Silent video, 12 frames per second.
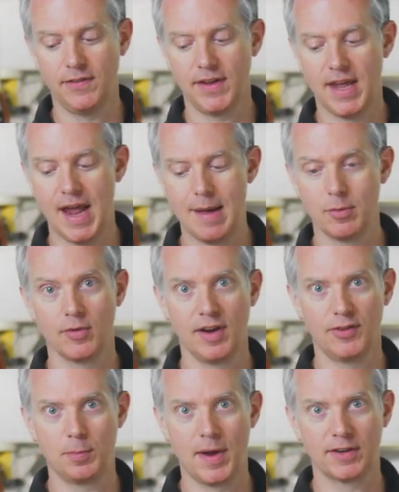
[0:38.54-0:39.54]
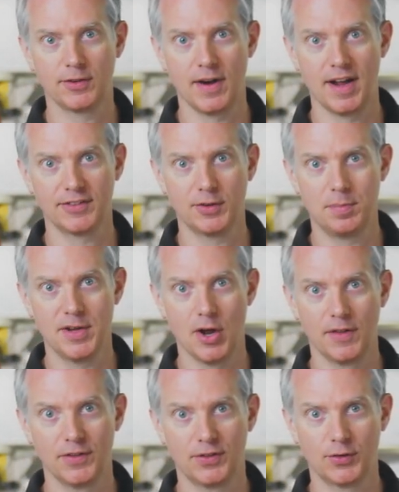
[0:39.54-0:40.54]
in the gamma ray
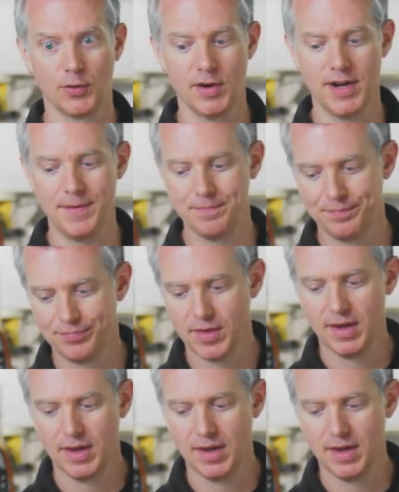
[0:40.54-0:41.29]
spectroscopy on the screen.